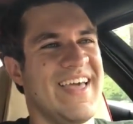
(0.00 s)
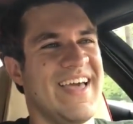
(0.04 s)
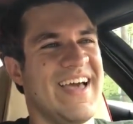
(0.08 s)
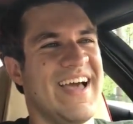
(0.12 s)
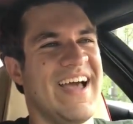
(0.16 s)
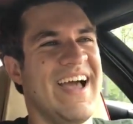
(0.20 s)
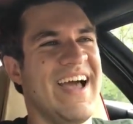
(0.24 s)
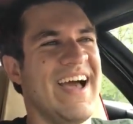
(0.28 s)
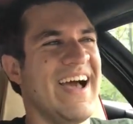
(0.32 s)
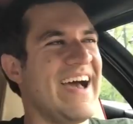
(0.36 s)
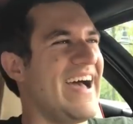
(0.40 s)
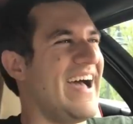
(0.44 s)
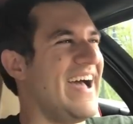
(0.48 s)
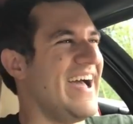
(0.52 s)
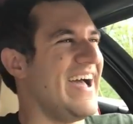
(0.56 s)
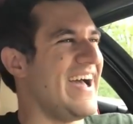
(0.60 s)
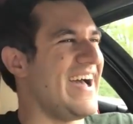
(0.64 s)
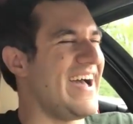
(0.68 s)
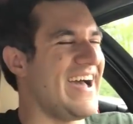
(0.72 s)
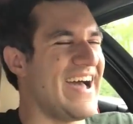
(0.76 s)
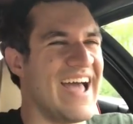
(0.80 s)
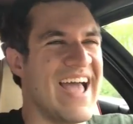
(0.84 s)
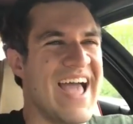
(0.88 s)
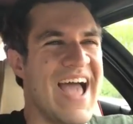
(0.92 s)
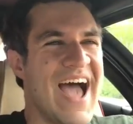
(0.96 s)

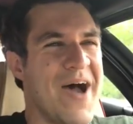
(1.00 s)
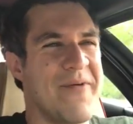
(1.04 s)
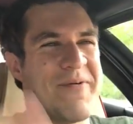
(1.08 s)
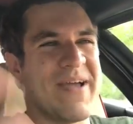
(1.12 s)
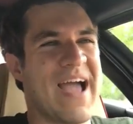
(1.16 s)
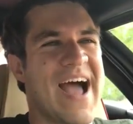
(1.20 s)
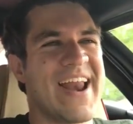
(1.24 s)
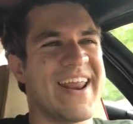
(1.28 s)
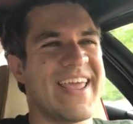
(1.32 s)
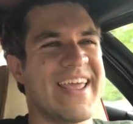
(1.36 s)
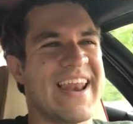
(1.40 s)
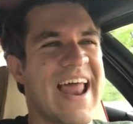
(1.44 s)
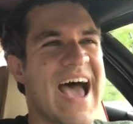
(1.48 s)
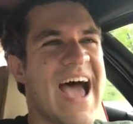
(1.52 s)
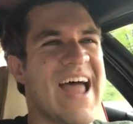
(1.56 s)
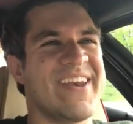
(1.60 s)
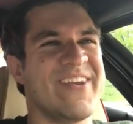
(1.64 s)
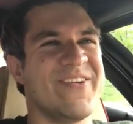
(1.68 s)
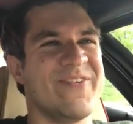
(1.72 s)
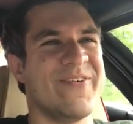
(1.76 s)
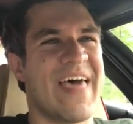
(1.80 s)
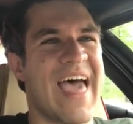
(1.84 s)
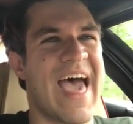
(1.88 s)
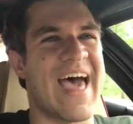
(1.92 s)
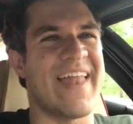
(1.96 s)
I mean, how do you
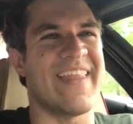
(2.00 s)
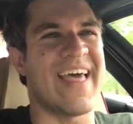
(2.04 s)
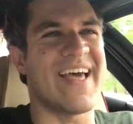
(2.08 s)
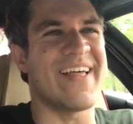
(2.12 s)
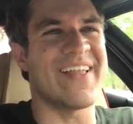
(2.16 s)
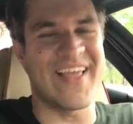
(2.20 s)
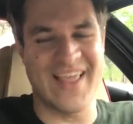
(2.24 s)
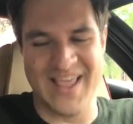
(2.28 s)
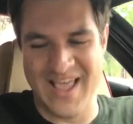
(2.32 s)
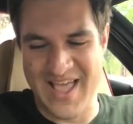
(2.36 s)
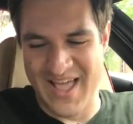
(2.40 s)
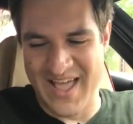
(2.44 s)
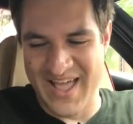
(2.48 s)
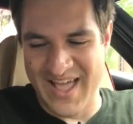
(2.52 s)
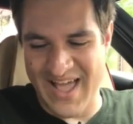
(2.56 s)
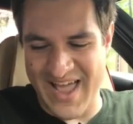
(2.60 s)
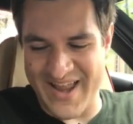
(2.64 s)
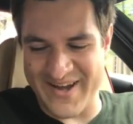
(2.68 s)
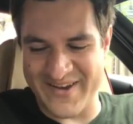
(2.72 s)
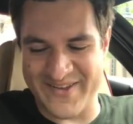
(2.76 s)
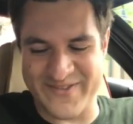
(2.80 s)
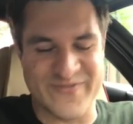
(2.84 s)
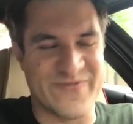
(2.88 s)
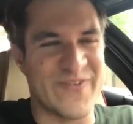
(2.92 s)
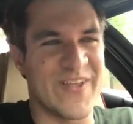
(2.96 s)
not do that?
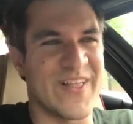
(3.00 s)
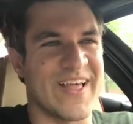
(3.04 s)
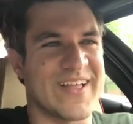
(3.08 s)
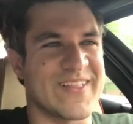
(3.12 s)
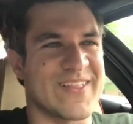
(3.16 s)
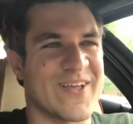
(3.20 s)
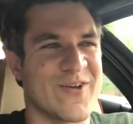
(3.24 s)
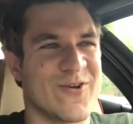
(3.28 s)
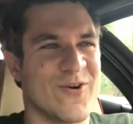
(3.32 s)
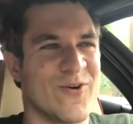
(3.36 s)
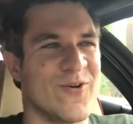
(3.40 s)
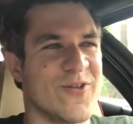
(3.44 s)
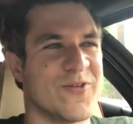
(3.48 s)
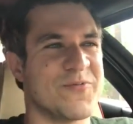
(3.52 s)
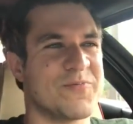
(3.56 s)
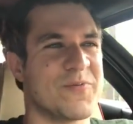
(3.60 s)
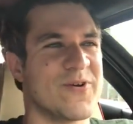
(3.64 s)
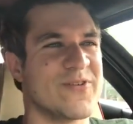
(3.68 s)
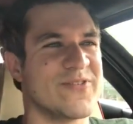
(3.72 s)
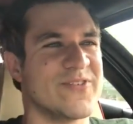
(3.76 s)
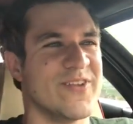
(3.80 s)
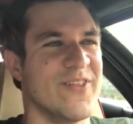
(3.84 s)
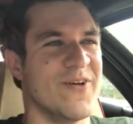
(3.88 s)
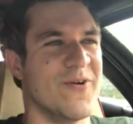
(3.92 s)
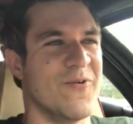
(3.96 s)
I just feel like the coolest
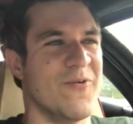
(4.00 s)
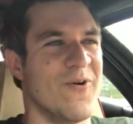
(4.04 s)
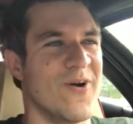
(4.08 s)
person in the